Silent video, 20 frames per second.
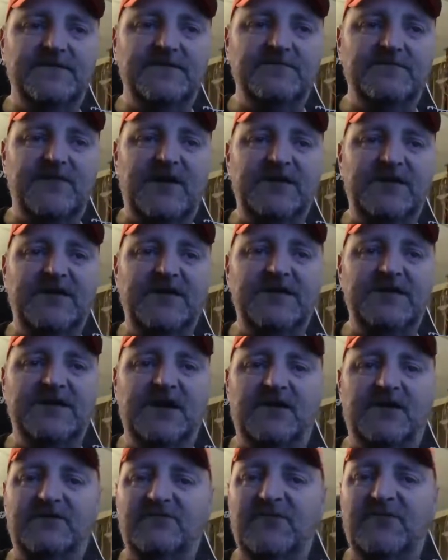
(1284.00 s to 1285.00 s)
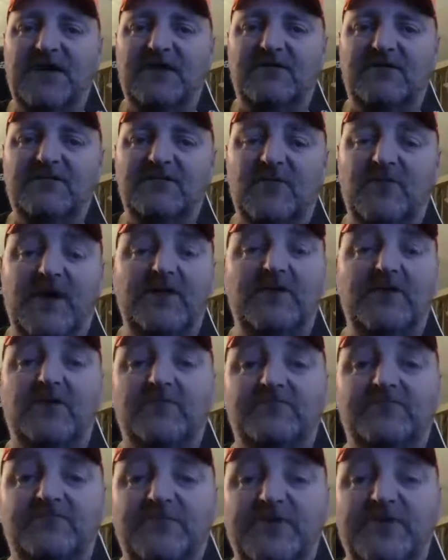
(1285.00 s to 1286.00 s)
Been getting out and about.
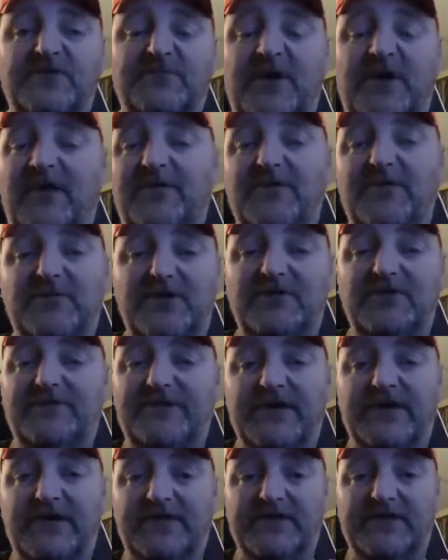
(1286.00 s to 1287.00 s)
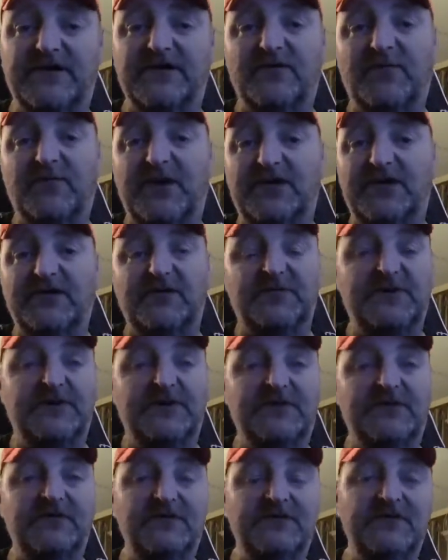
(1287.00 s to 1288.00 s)
Weather is probably beautiful down there compared to up
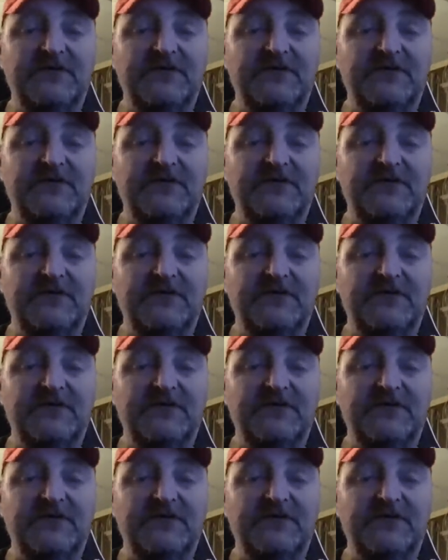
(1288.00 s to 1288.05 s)
here.